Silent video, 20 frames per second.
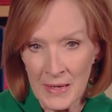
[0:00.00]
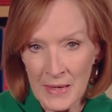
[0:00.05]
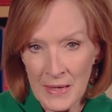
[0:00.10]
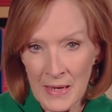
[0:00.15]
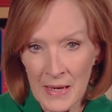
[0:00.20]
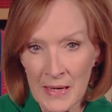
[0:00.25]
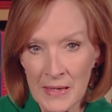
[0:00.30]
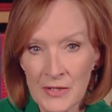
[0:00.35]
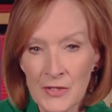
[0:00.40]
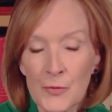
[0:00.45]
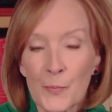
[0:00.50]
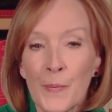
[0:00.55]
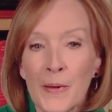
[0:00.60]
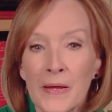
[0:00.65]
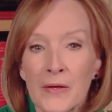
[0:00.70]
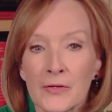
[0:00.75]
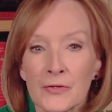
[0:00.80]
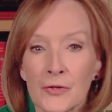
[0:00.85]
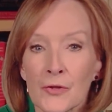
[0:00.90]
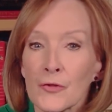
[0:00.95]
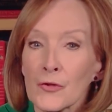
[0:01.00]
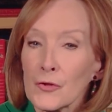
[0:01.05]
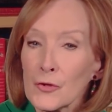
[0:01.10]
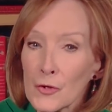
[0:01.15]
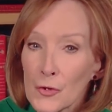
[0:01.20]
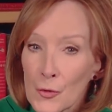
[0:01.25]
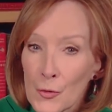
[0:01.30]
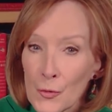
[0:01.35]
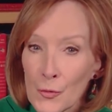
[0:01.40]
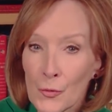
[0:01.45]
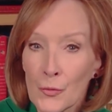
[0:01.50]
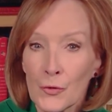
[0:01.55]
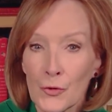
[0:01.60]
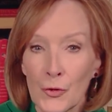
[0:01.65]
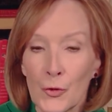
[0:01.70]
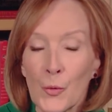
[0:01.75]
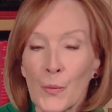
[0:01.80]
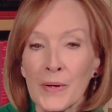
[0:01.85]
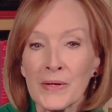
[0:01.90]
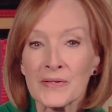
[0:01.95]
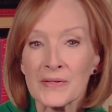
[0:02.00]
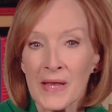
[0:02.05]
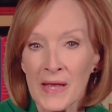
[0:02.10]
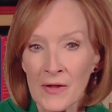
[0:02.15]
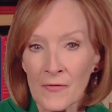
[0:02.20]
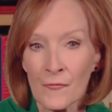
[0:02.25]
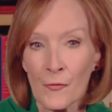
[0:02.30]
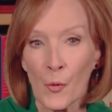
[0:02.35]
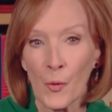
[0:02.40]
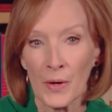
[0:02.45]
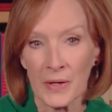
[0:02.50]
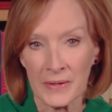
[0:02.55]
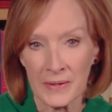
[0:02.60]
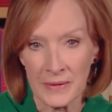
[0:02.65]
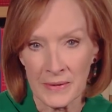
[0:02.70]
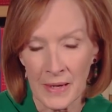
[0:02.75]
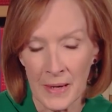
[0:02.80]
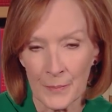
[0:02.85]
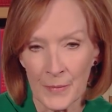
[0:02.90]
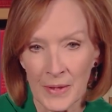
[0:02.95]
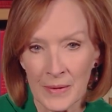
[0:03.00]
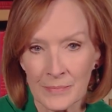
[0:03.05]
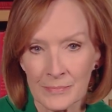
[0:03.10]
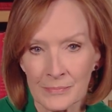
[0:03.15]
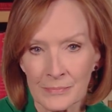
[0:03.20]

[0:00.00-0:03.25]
and speaks to the new U.S. envoy to Yemen.